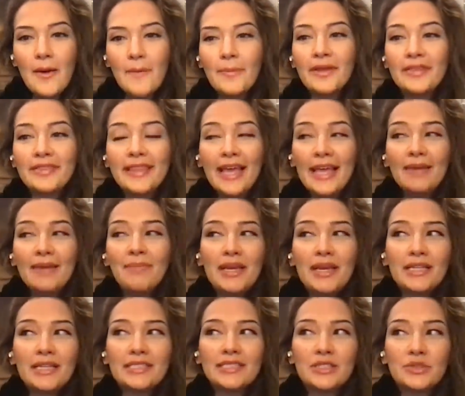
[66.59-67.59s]
But then
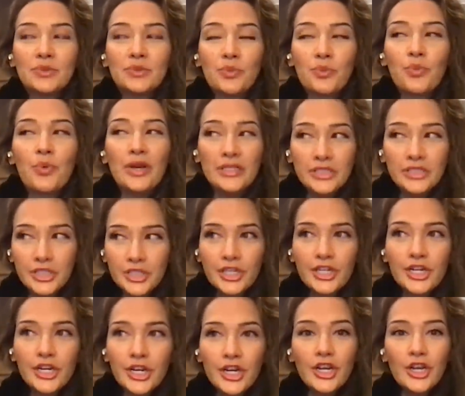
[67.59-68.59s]
because it's
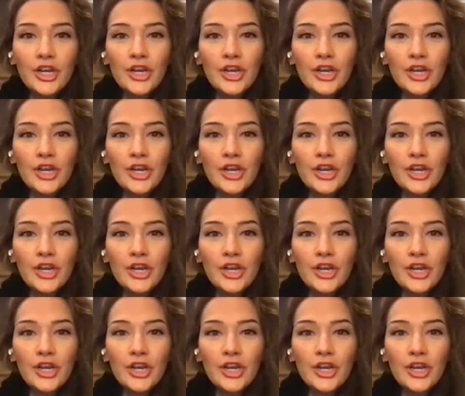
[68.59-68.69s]
winter,